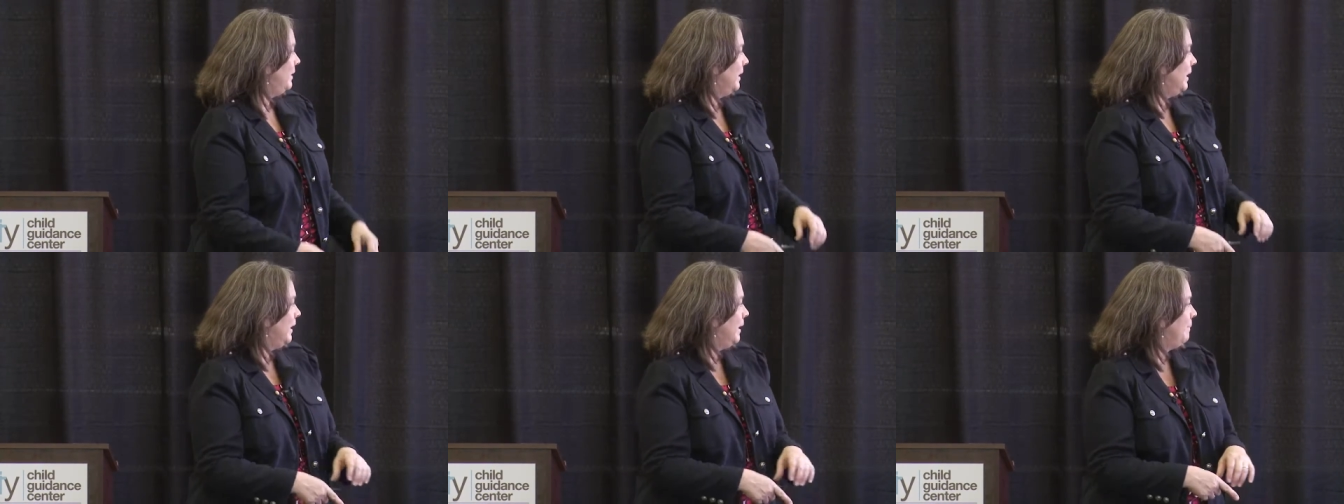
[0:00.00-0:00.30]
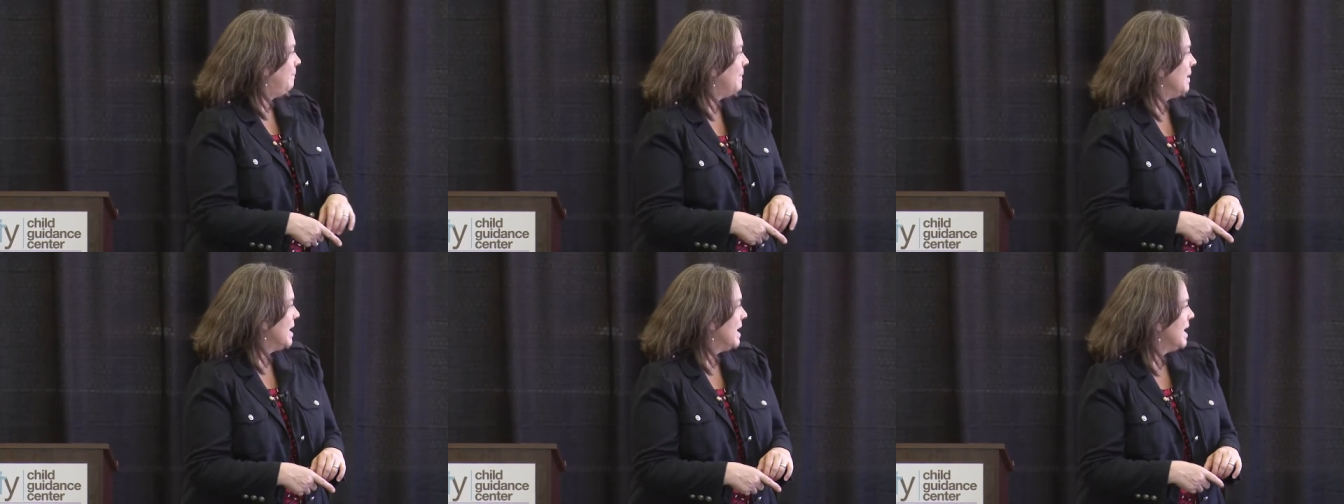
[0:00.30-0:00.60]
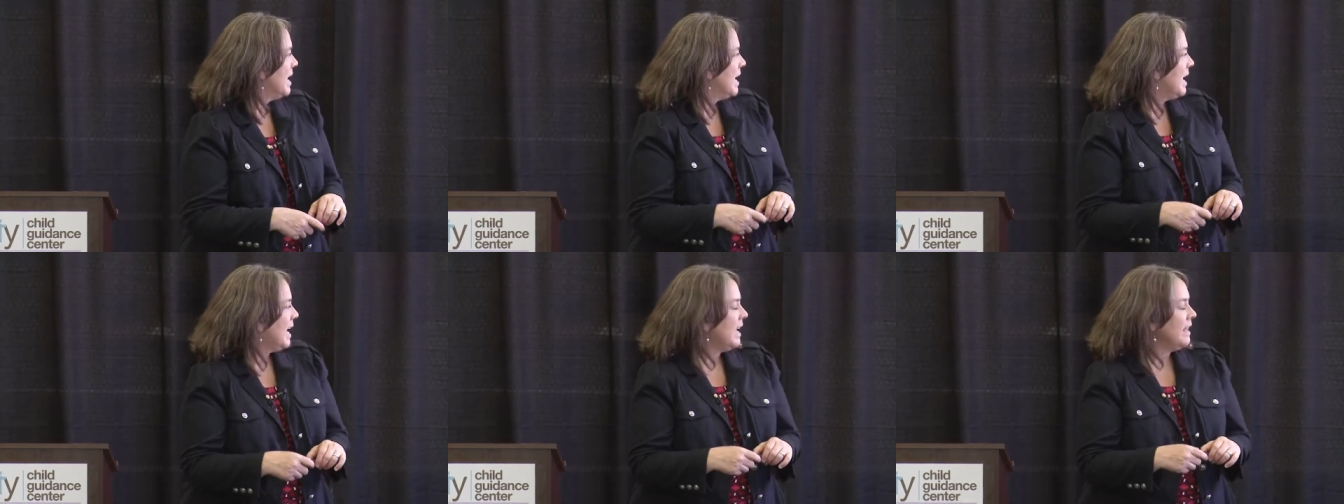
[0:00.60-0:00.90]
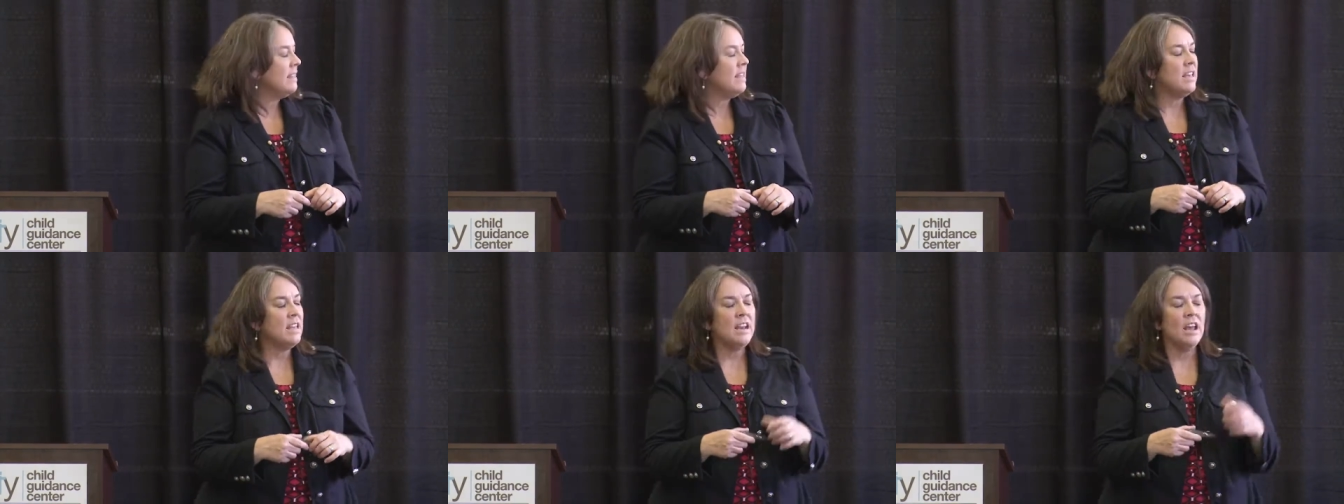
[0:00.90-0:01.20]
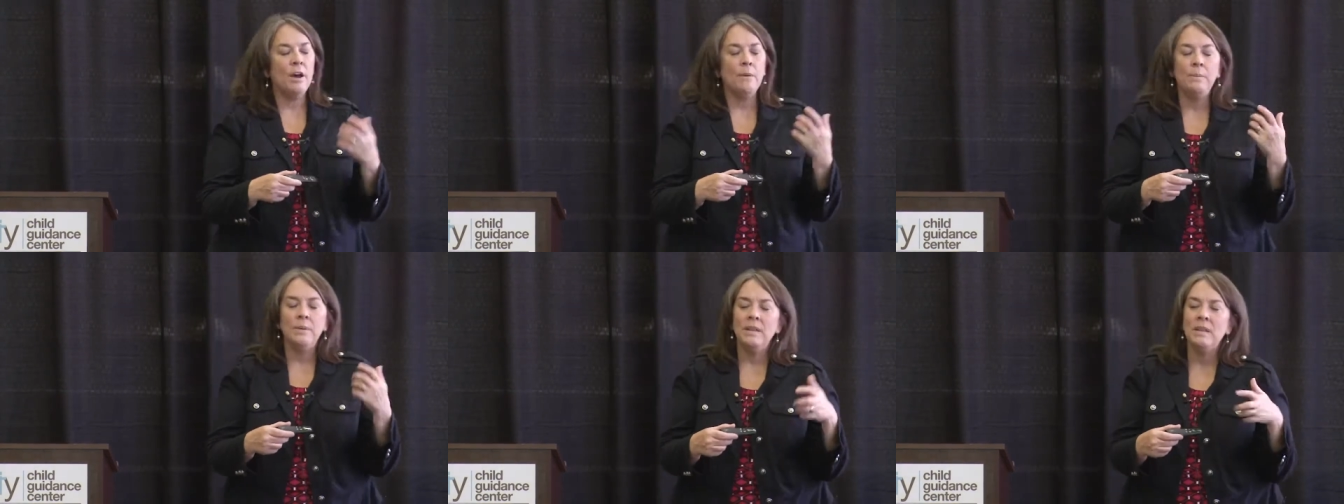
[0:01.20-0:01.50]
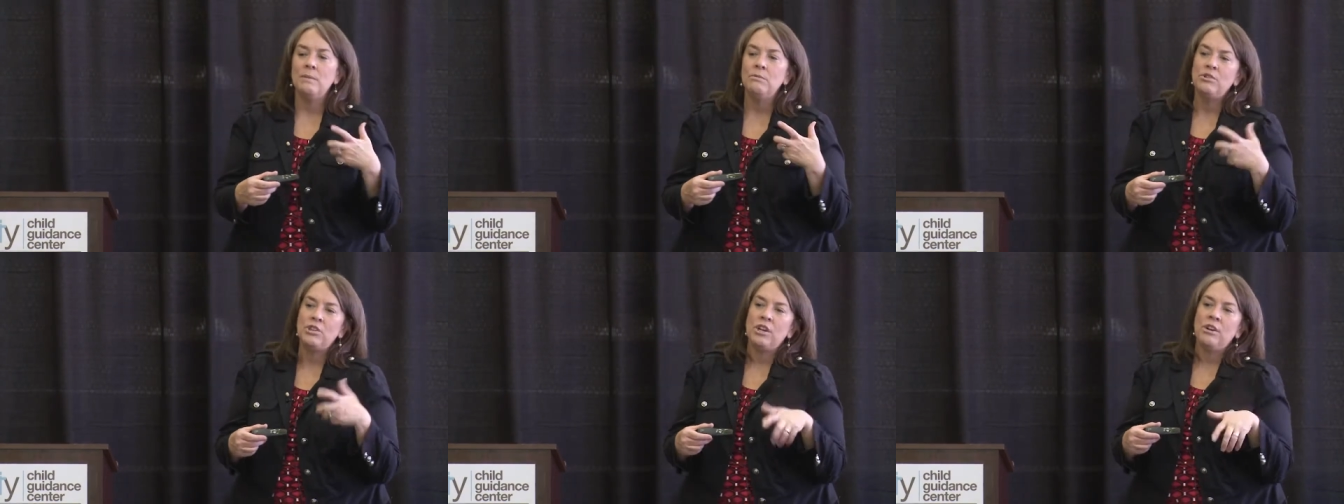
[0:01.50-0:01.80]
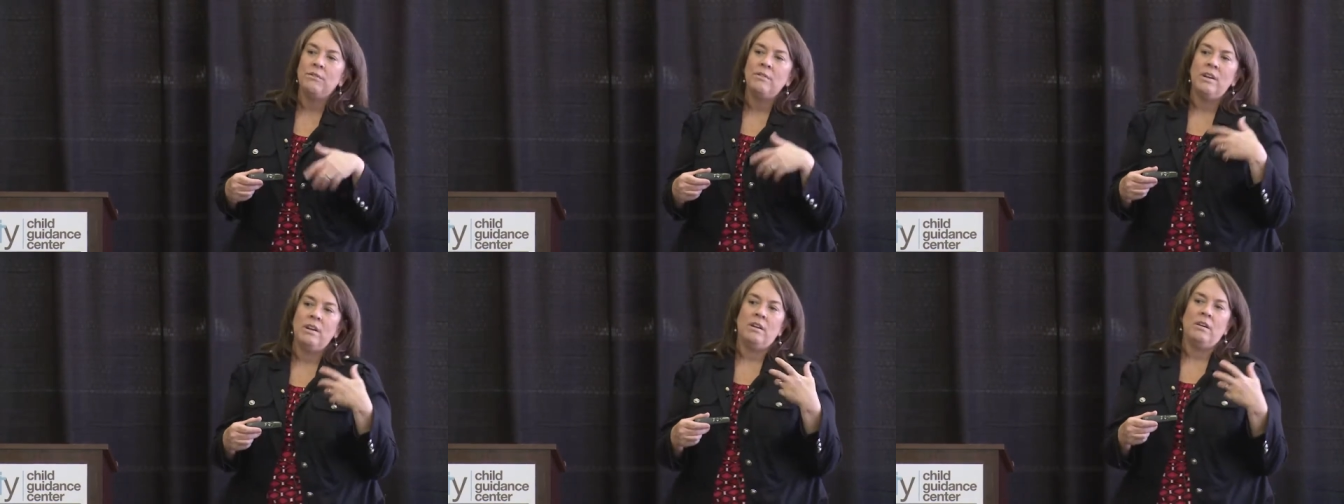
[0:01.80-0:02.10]
Um, and then helping them
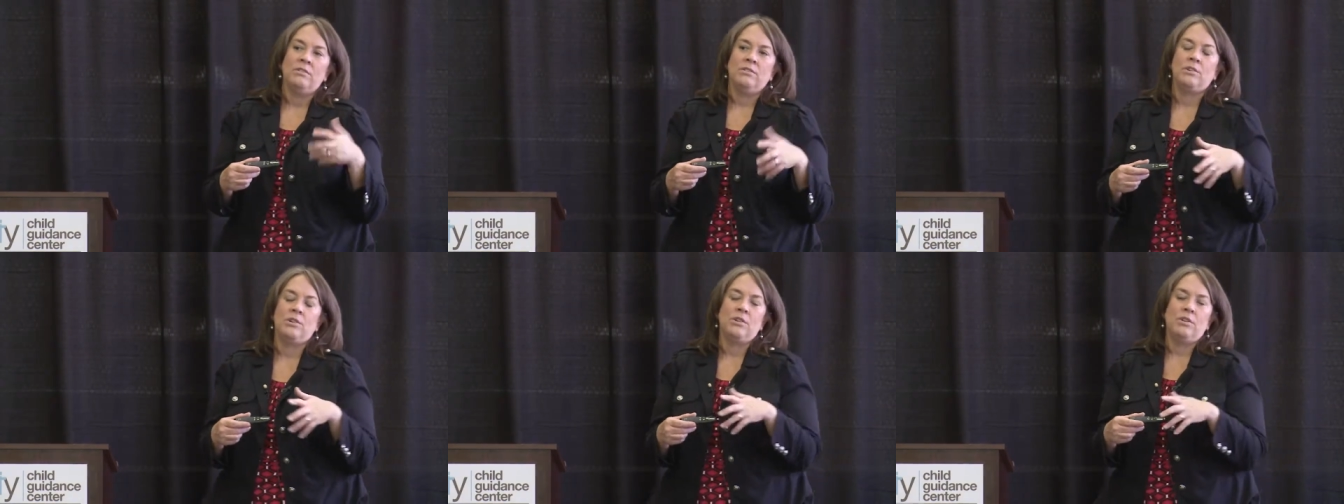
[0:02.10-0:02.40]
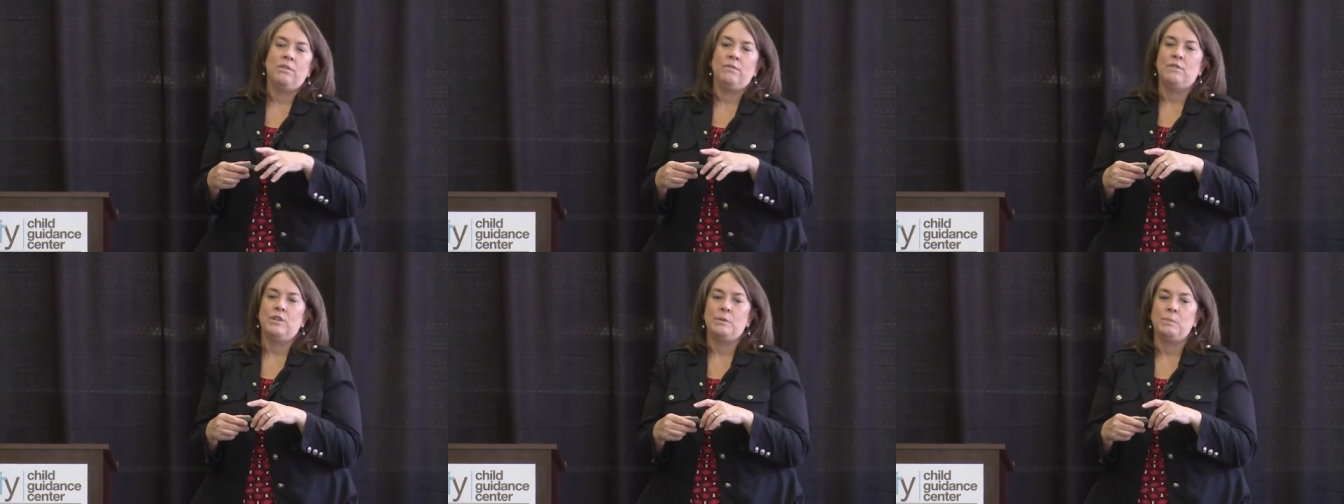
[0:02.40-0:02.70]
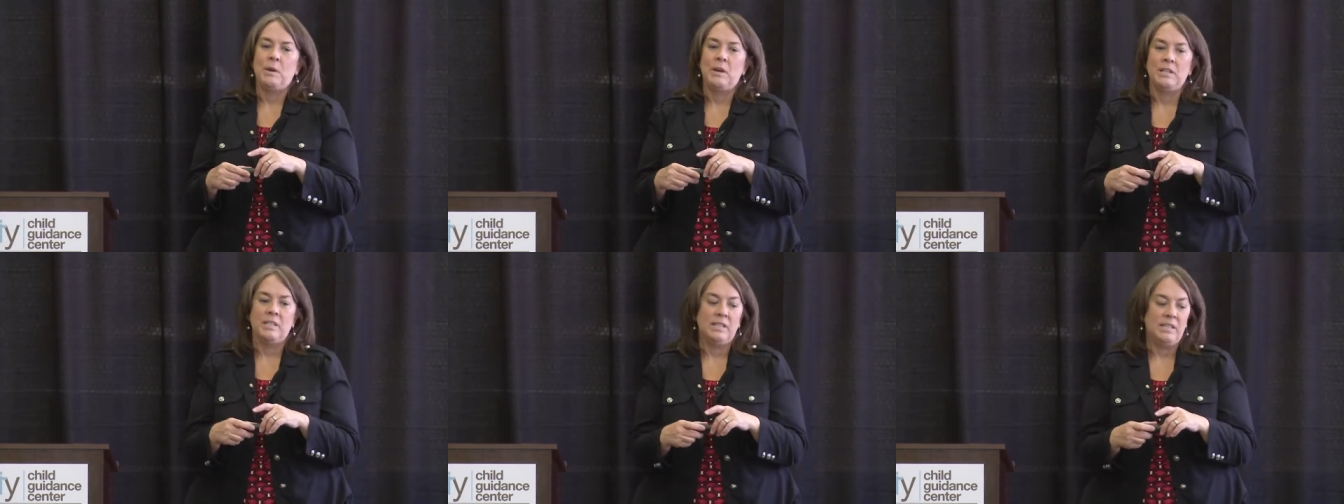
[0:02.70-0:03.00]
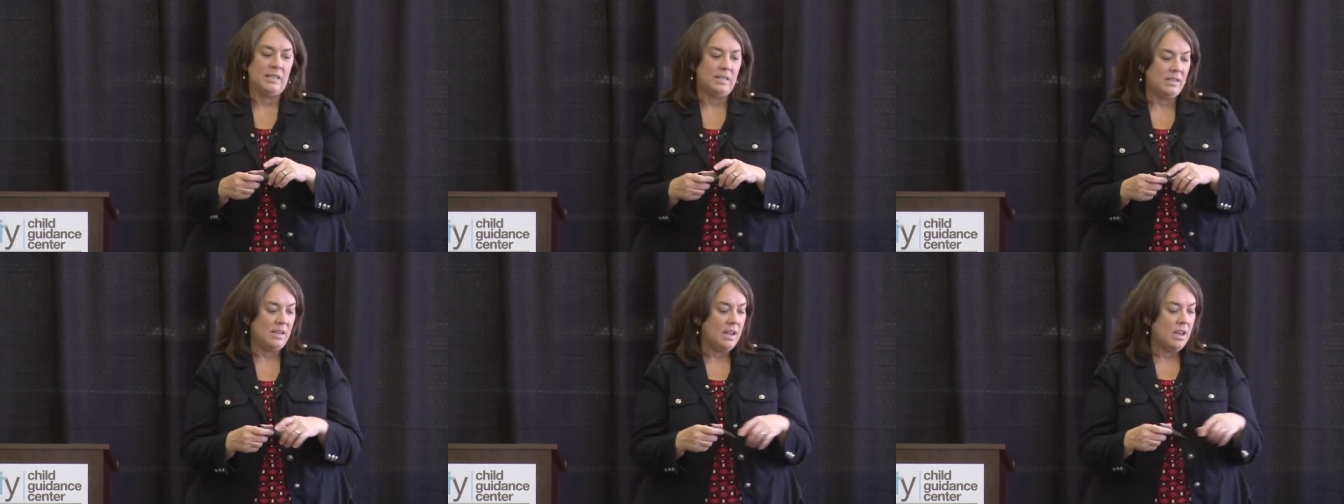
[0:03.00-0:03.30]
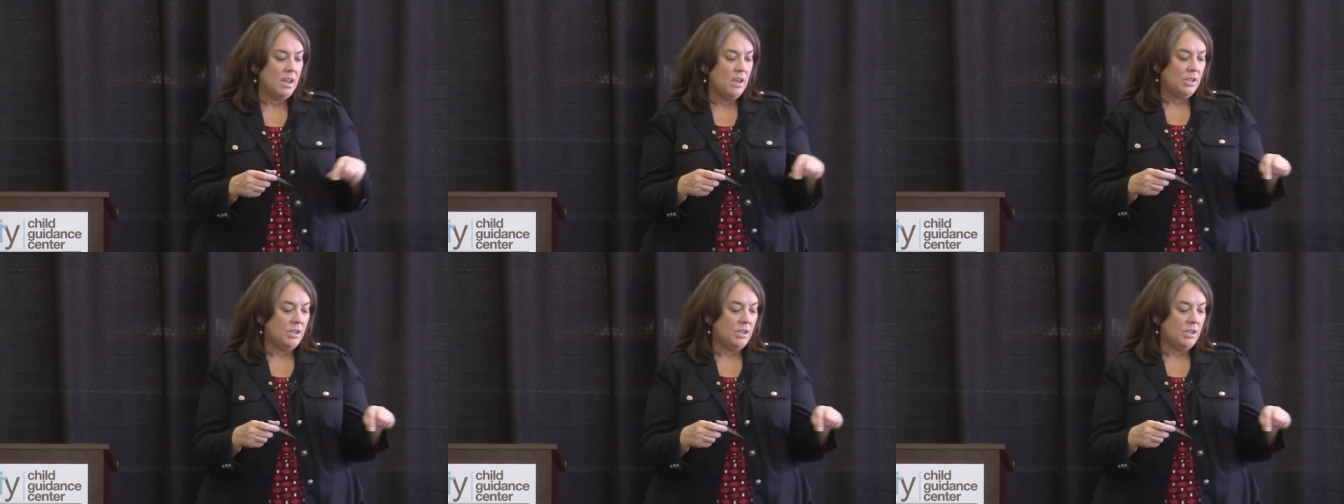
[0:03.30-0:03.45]
generate alternative responses.